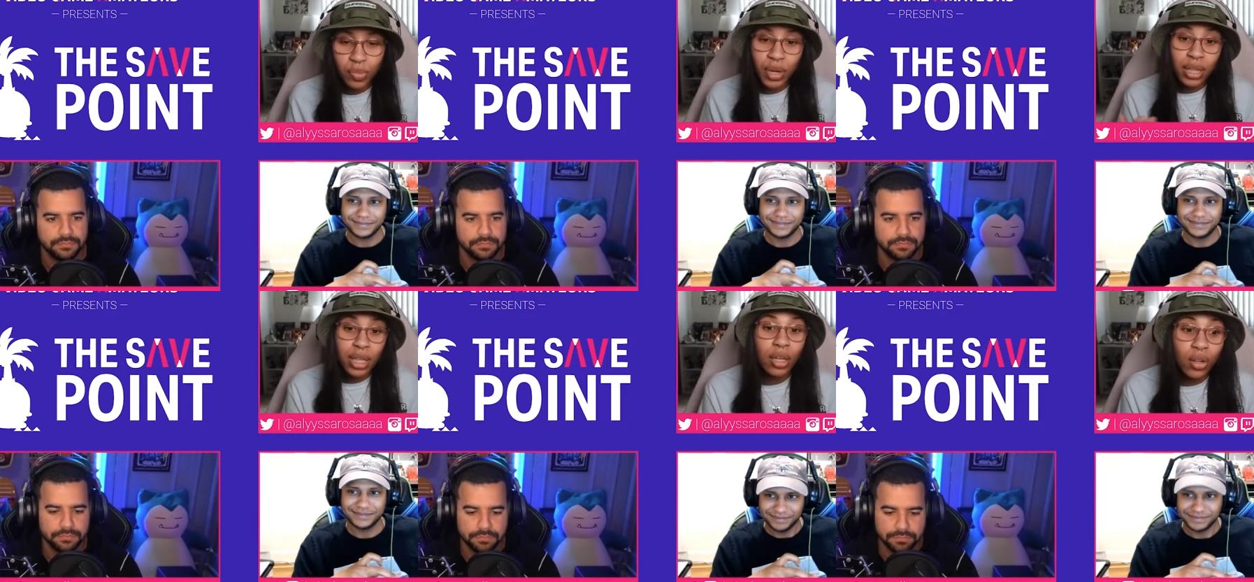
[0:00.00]
Speaker 1: But I
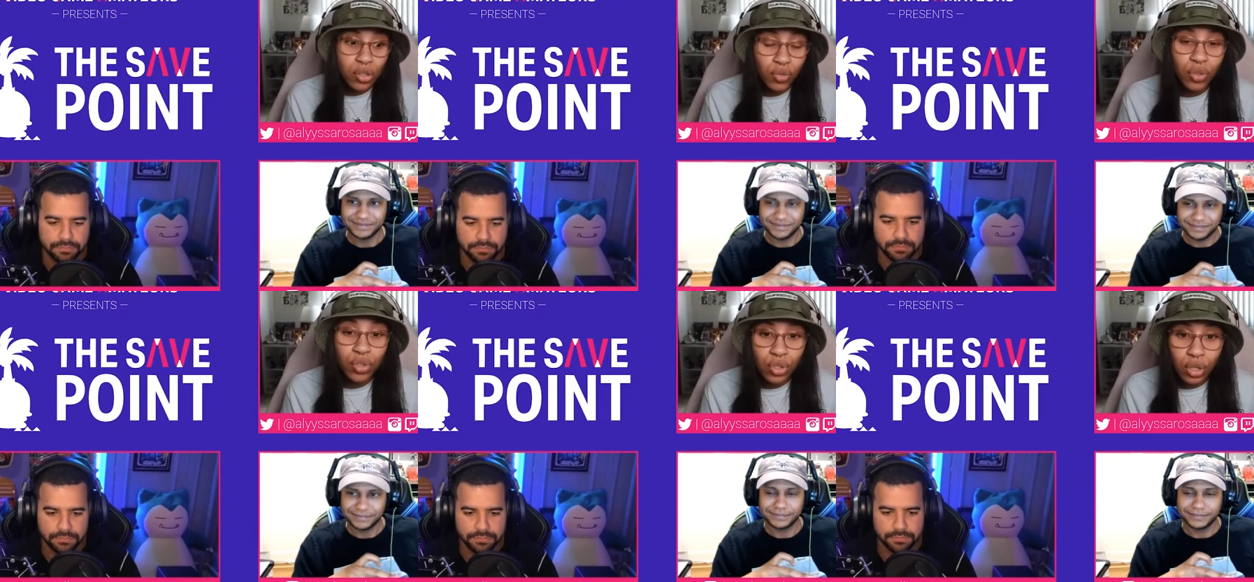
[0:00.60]
think it also
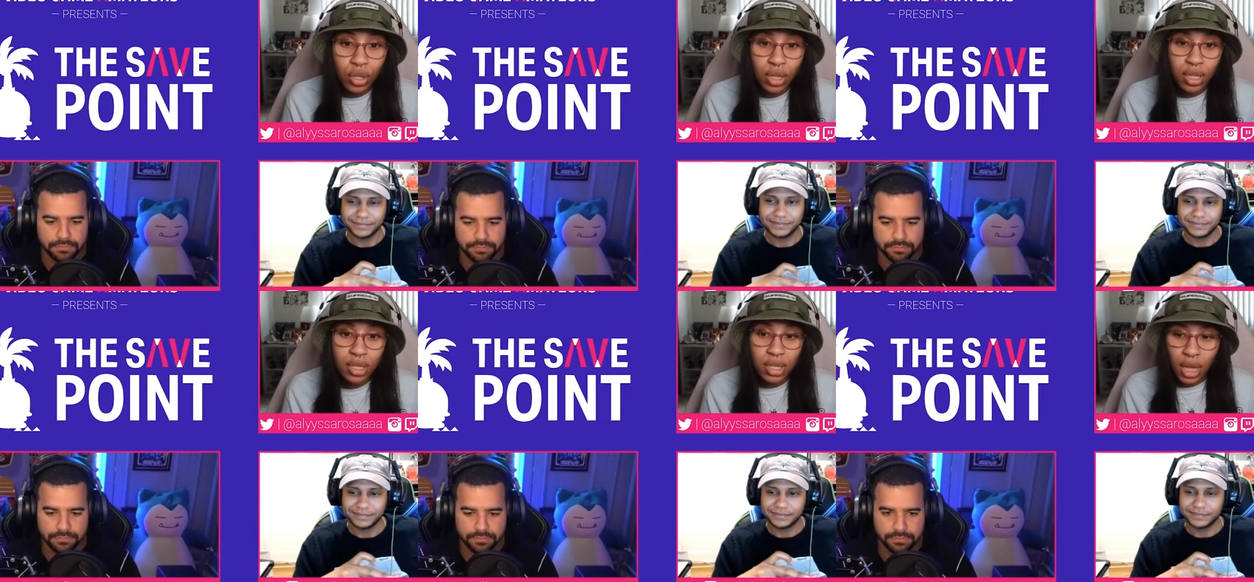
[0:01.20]
feels good
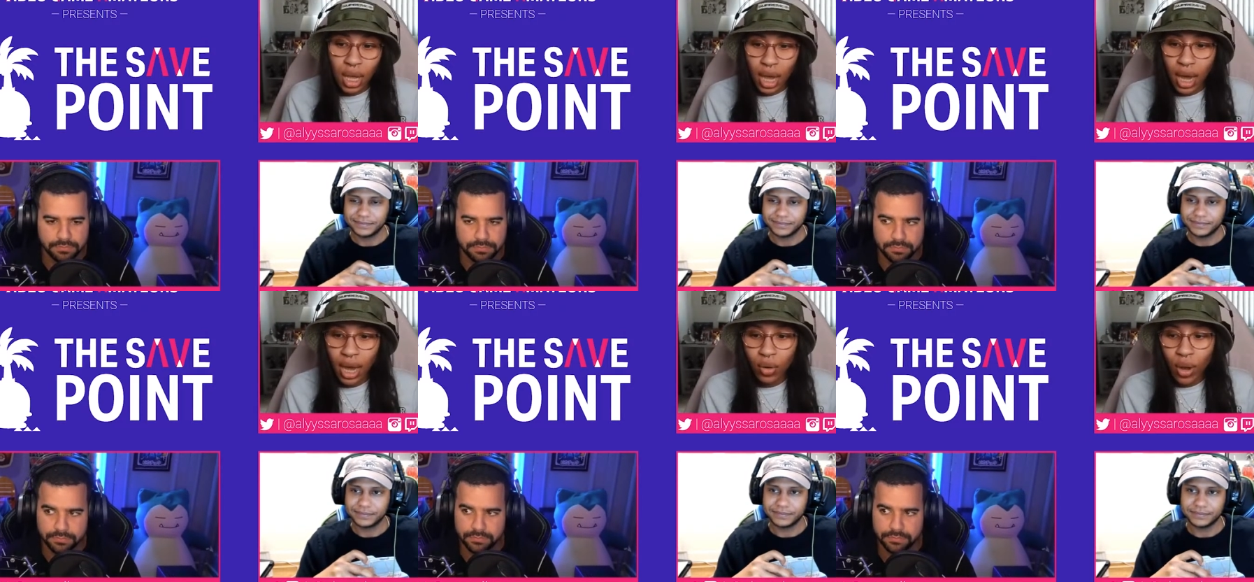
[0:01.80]
because
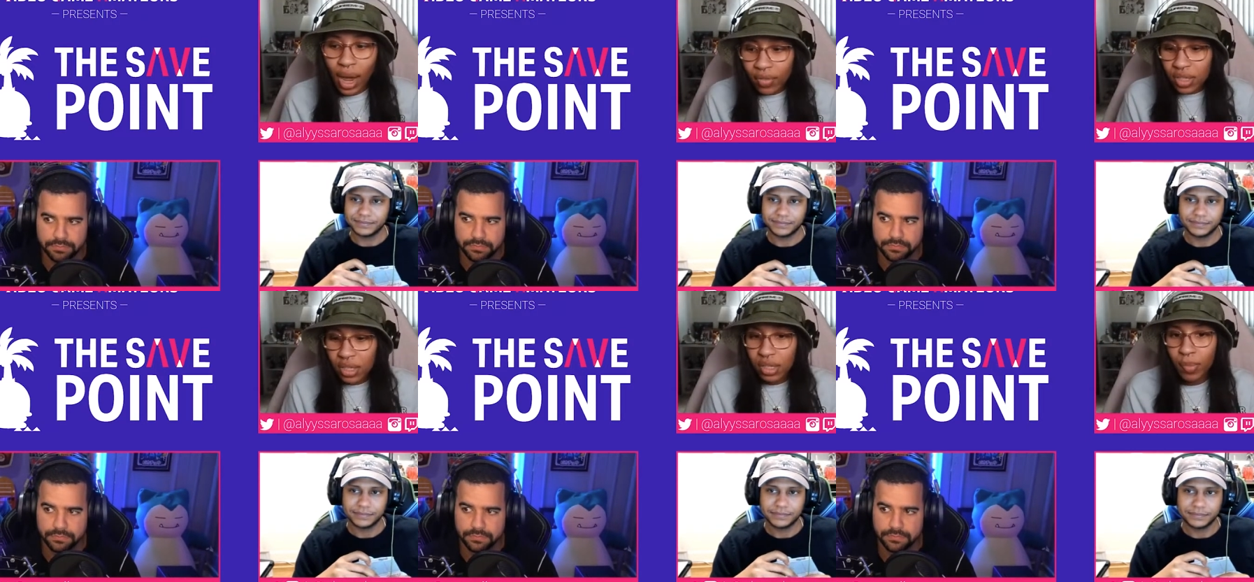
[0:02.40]
I don't have
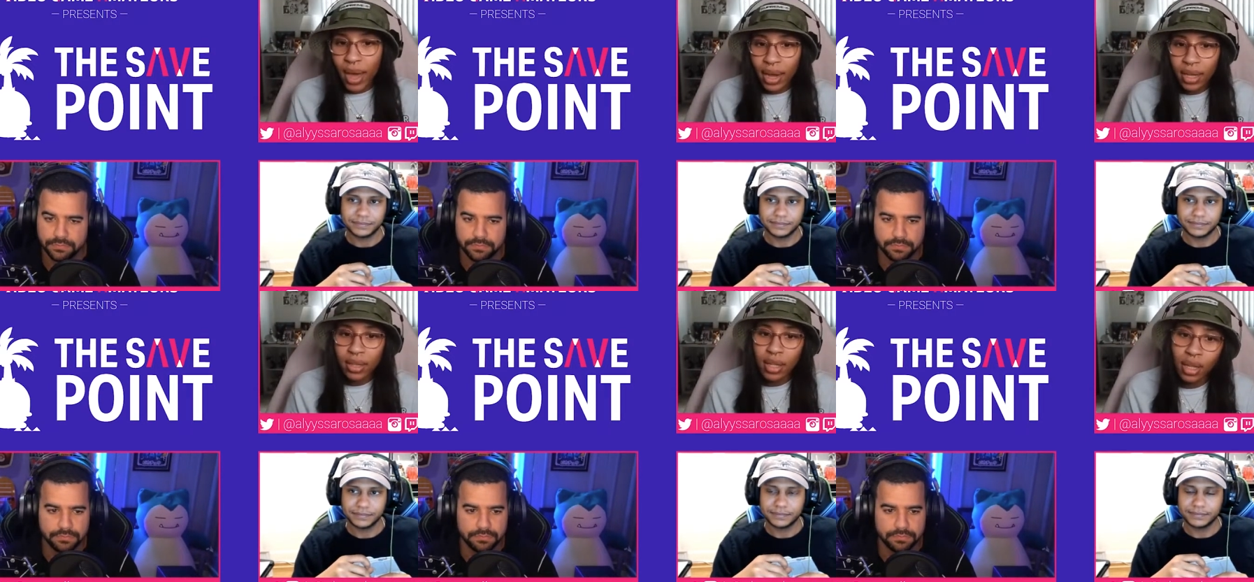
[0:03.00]
to sit back
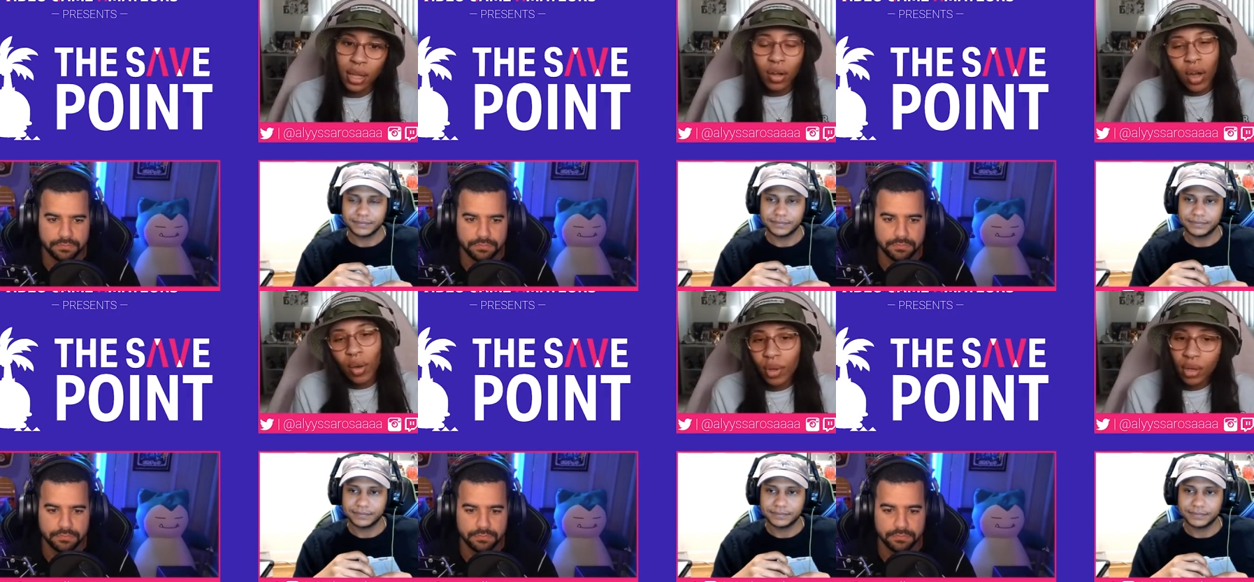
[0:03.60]
and think like, oh,
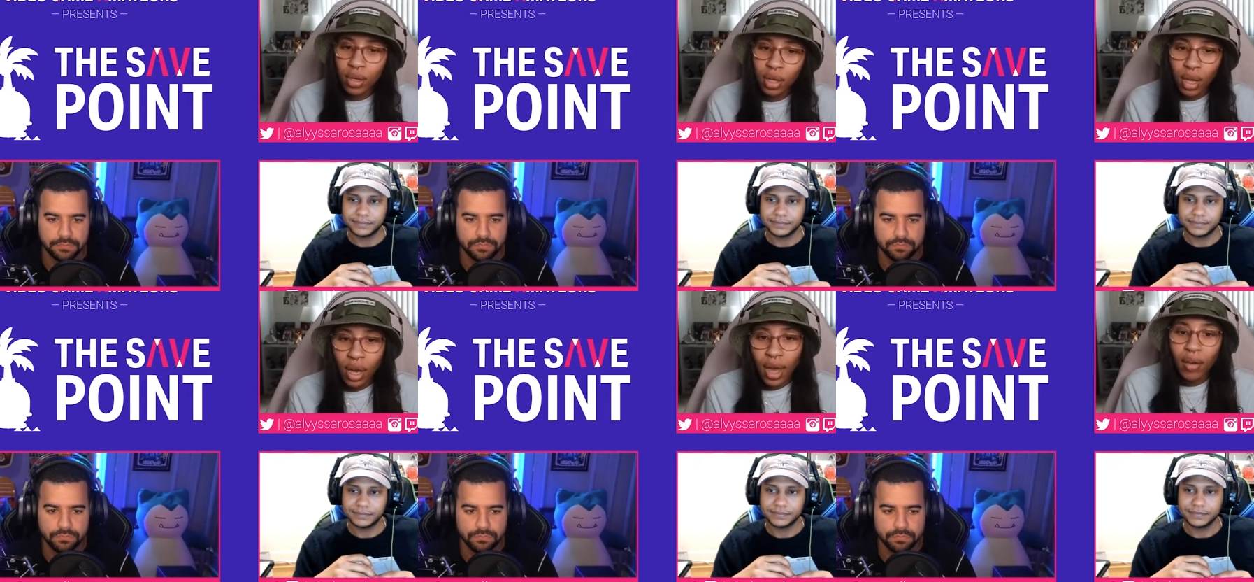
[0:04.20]
I want to.
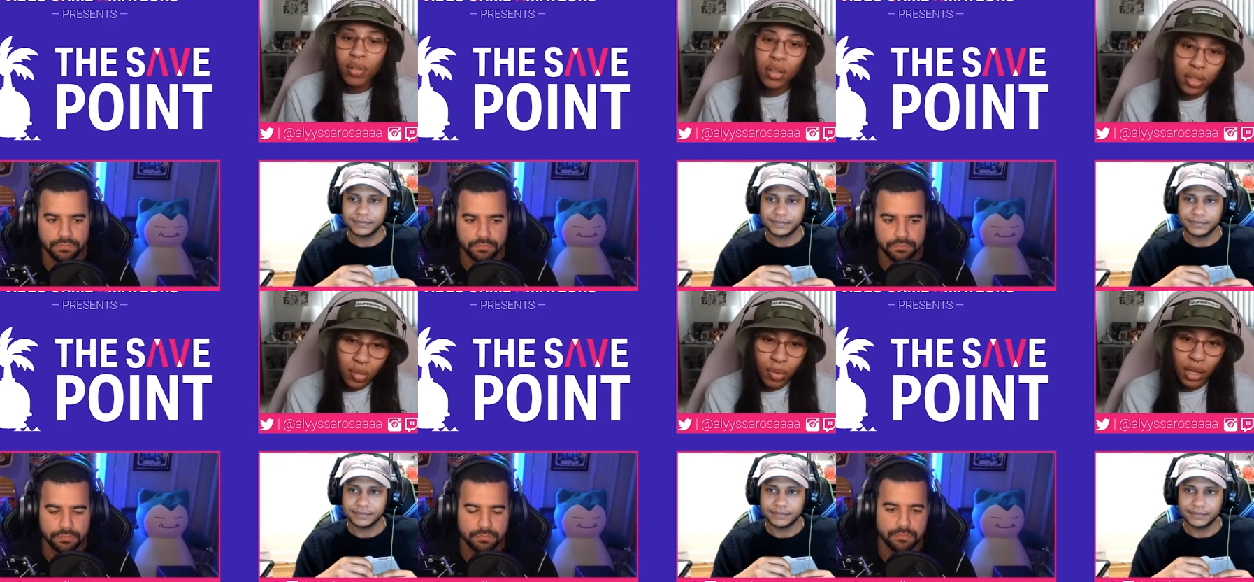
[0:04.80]
I have
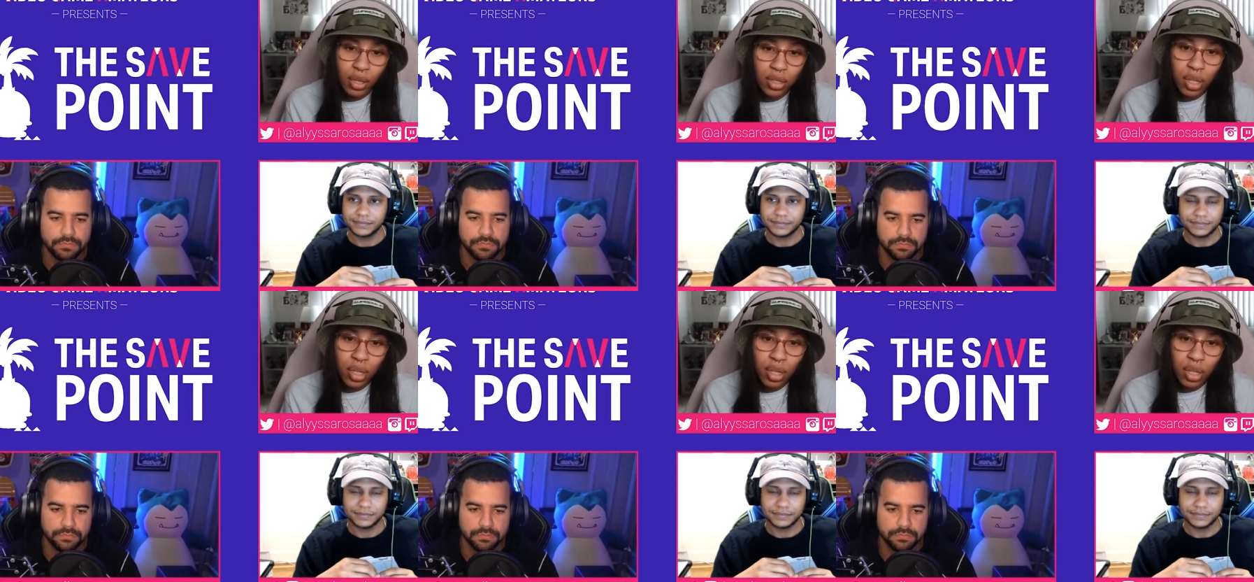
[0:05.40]
nothing to play. There's